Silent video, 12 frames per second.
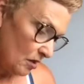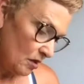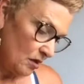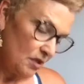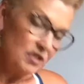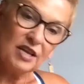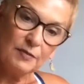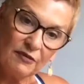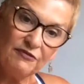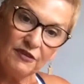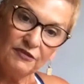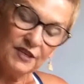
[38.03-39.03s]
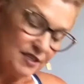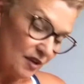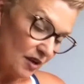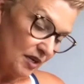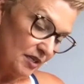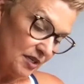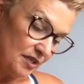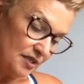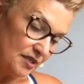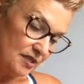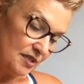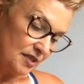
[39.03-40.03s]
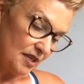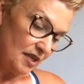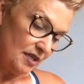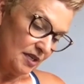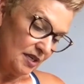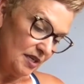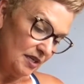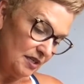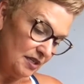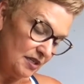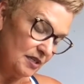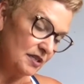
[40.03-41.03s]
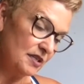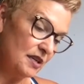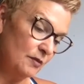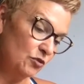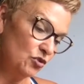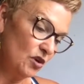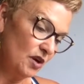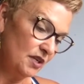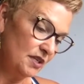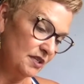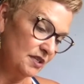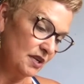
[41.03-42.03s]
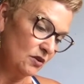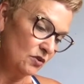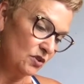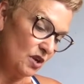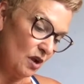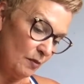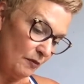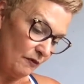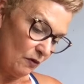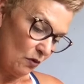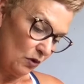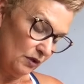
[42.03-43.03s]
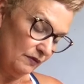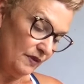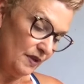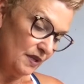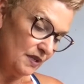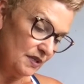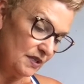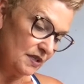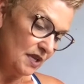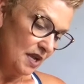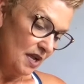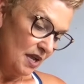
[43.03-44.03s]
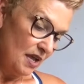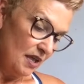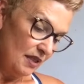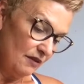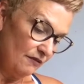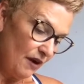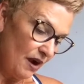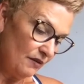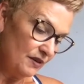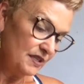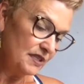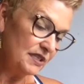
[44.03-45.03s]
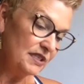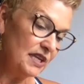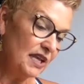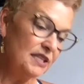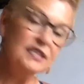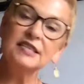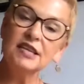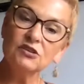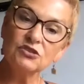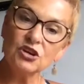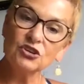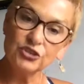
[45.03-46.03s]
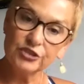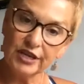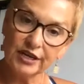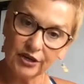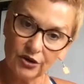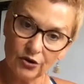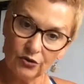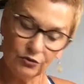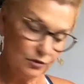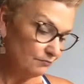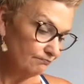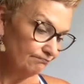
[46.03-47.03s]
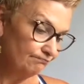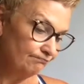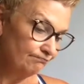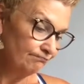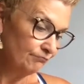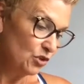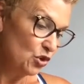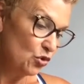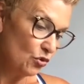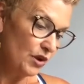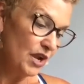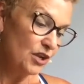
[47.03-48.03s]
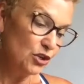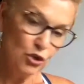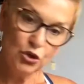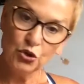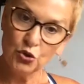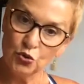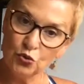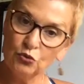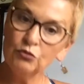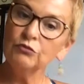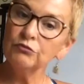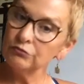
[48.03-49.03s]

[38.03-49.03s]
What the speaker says: it's got about 50 scientists in it. I'm trying to stay on top of all of this. The virus steals our genetic code to create new